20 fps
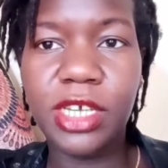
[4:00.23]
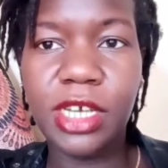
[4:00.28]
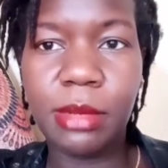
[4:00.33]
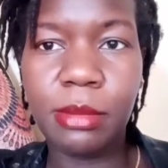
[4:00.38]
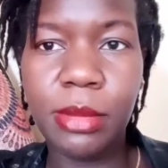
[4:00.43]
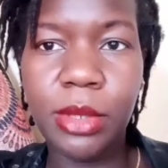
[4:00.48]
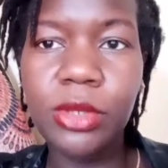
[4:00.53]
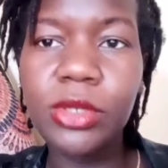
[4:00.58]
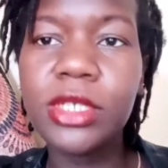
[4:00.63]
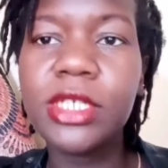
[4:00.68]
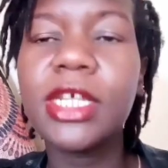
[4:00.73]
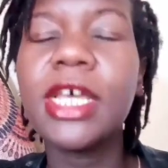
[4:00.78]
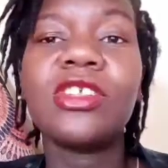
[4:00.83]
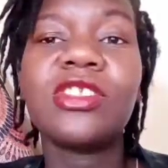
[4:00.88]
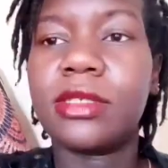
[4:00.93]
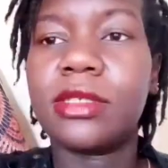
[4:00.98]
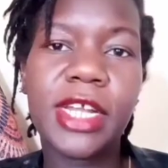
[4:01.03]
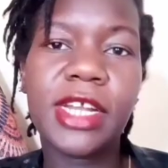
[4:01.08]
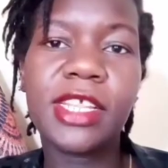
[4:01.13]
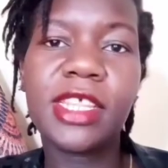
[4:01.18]
about.
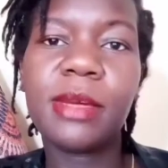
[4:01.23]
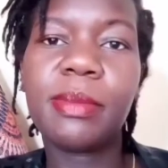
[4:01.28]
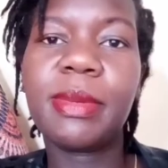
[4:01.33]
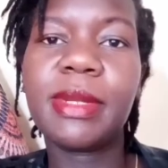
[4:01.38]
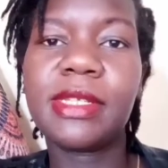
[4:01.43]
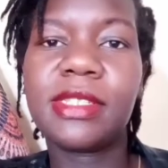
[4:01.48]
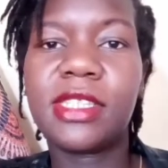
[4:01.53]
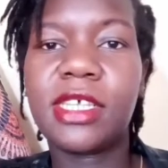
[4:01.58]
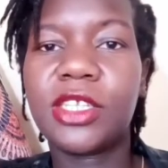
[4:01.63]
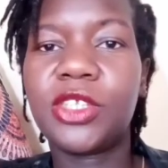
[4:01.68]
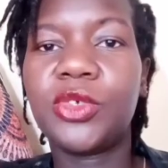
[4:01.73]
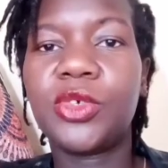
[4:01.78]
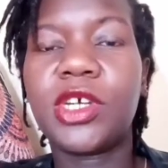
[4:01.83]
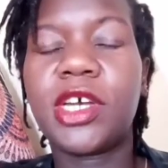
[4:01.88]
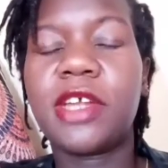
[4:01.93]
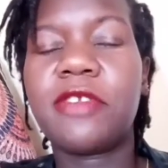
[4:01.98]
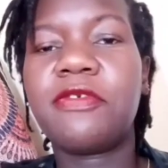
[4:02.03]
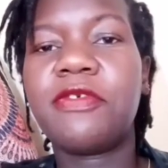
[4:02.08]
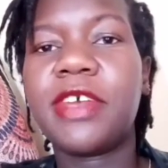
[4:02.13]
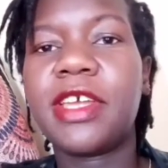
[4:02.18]
Another place that you can
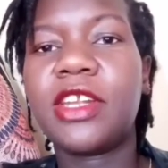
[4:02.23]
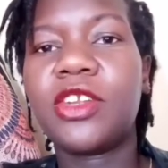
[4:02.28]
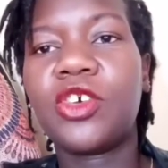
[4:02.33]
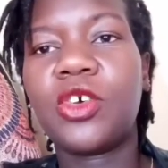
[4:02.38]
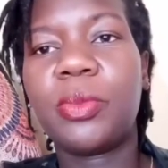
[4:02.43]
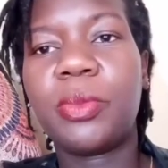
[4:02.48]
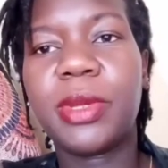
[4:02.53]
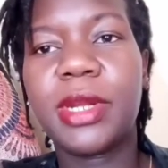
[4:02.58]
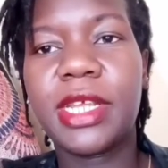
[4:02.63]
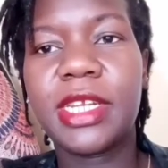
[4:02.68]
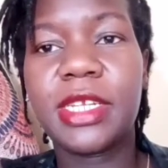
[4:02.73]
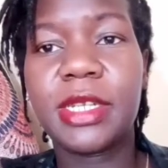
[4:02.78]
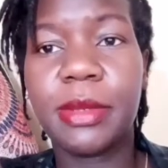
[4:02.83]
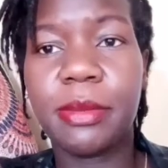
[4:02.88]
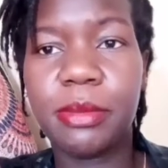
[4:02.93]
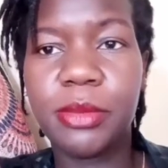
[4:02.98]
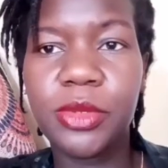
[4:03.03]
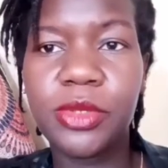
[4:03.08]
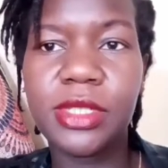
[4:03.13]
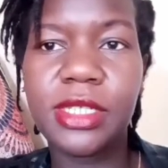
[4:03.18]
find copyright
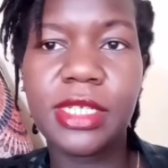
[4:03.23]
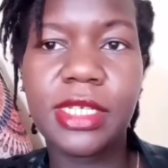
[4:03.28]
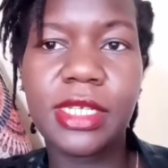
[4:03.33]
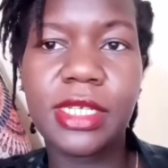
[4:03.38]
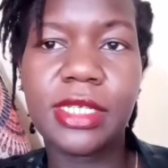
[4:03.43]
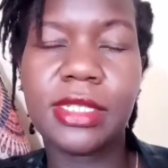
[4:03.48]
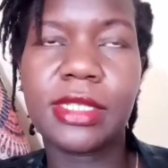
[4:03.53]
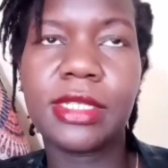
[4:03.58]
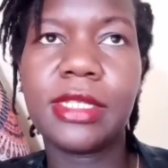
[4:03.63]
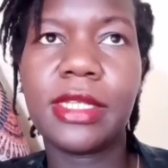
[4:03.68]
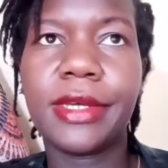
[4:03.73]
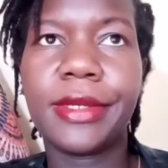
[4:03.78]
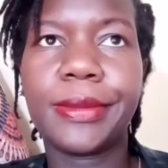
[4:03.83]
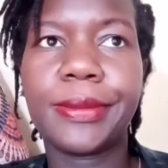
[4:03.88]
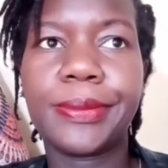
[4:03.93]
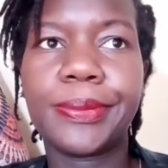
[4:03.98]
music is the